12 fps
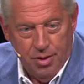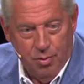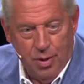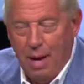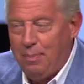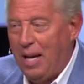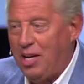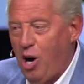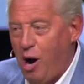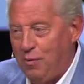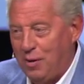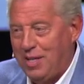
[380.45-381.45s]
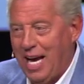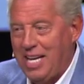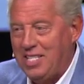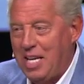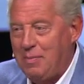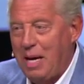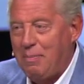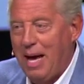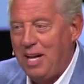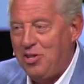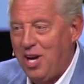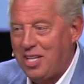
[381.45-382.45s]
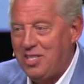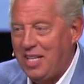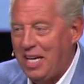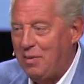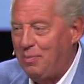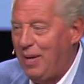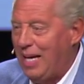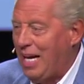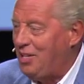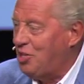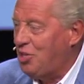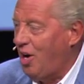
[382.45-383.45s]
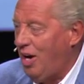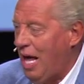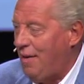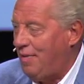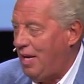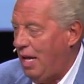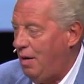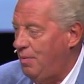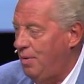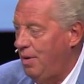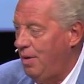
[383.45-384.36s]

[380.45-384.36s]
When I play golf with guys and they make bad shots and they complain, I just start laughing at them.